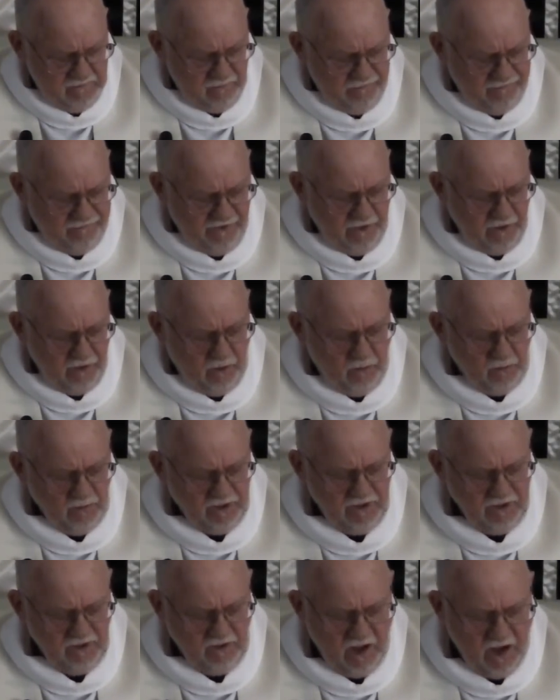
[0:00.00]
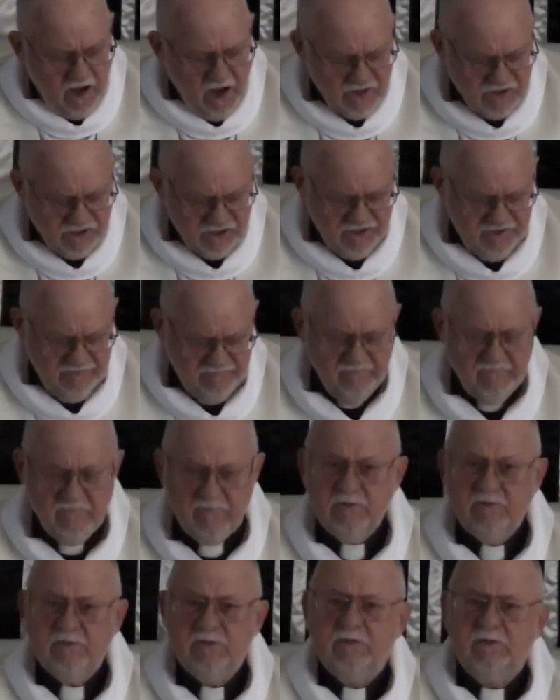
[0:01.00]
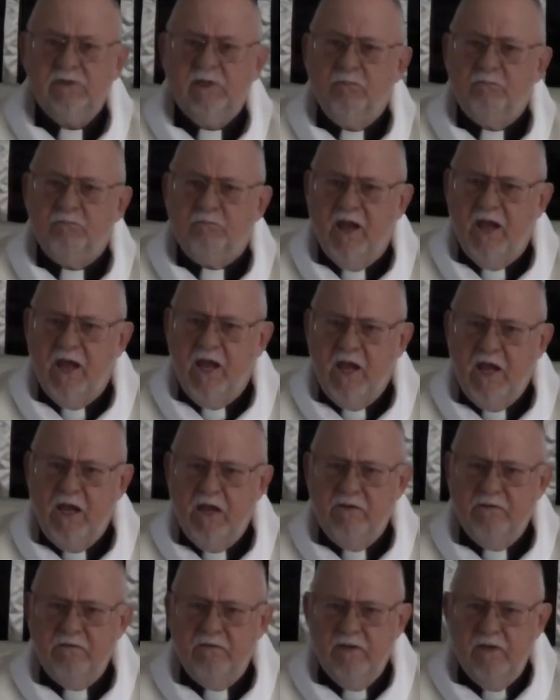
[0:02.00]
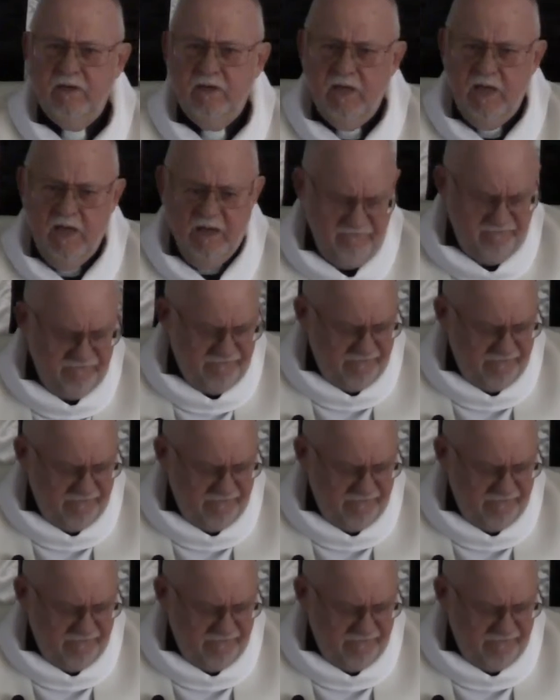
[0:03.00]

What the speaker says: We feel only loss and pain and